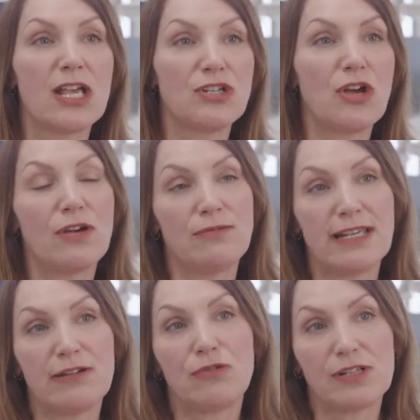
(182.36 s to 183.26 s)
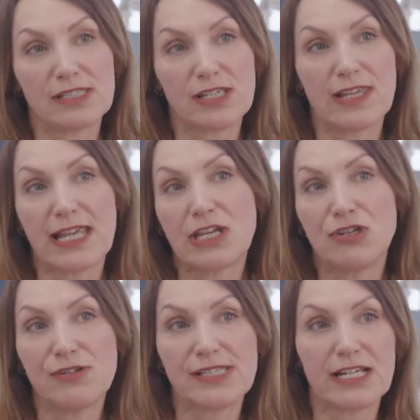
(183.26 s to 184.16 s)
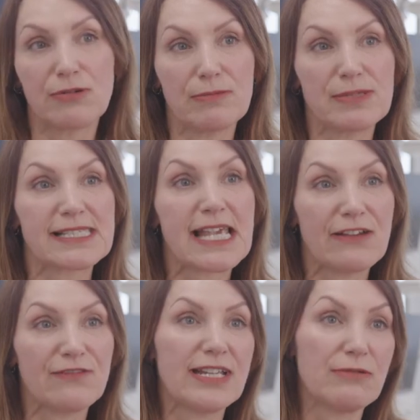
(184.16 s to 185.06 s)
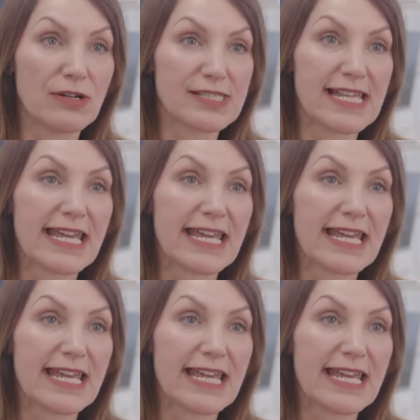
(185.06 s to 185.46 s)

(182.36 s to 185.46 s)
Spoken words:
not only so that they can use the equipment safely whilst they're